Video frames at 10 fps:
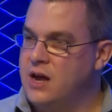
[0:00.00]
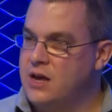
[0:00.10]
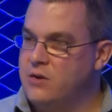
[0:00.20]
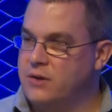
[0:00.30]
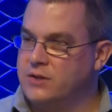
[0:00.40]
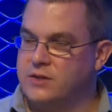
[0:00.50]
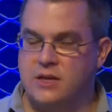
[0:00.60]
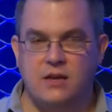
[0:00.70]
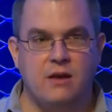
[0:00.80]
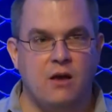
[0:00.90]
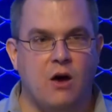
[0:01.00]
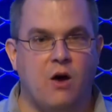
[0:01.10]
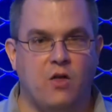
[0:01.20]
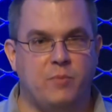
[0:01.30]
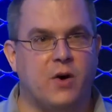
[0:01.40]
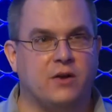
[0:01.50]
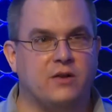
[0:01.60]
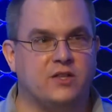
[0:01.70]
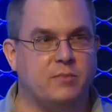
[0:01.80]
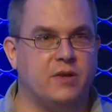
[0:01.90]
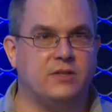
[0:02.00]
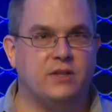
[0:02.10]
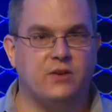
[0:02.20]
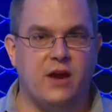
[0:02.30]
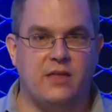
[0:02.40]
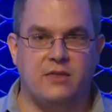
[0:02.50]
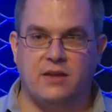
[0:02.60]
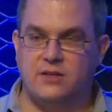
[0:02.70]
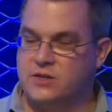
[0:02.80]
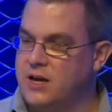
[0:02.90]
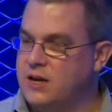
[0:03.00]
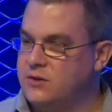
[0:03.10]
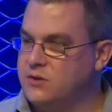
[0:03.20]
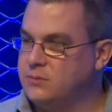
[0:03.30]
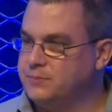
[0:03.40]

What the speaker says: You can see all the participants that are at the exchange.